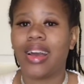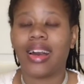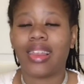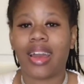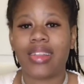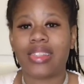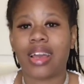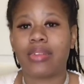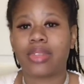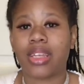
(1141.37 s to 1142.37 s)
A lot of
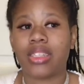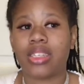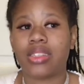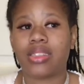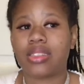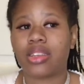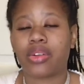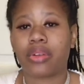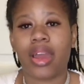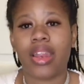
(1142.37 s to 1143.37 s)
times I just sit
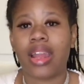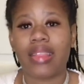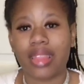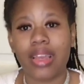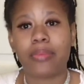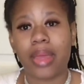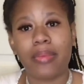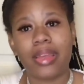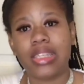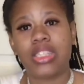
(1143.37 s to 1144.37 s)
around and I think
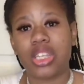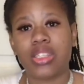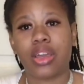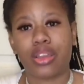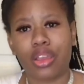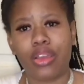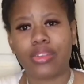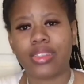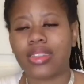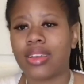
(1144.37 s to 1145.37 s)
maybe it's just a
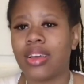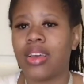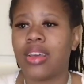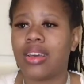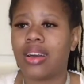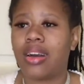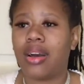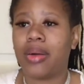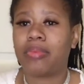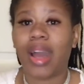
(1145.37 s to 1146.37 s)
curse.
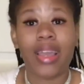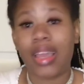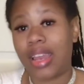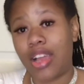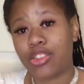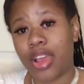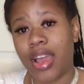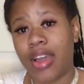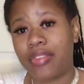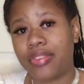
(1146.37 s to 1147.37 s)
I cannot
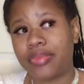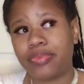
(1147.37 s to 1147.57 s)
drive.